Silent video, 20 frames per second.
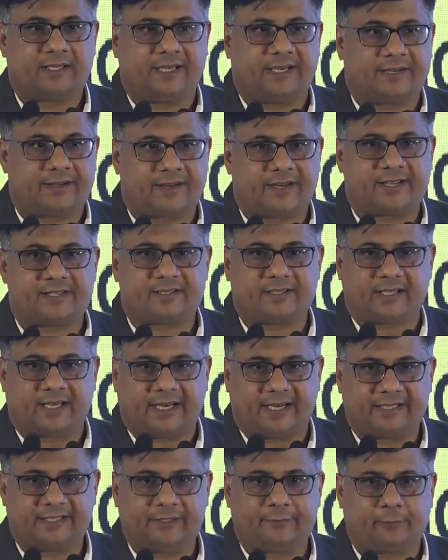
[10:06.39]
interest
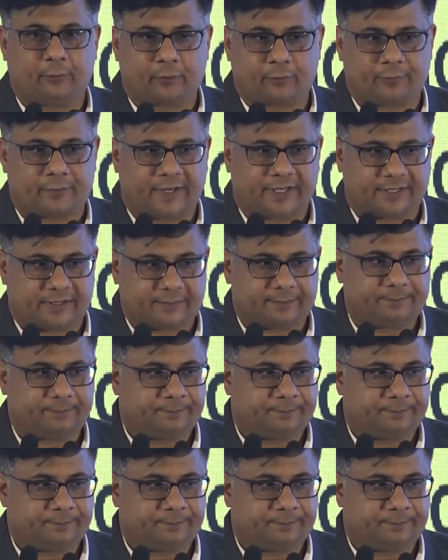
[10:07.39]
at the forefront.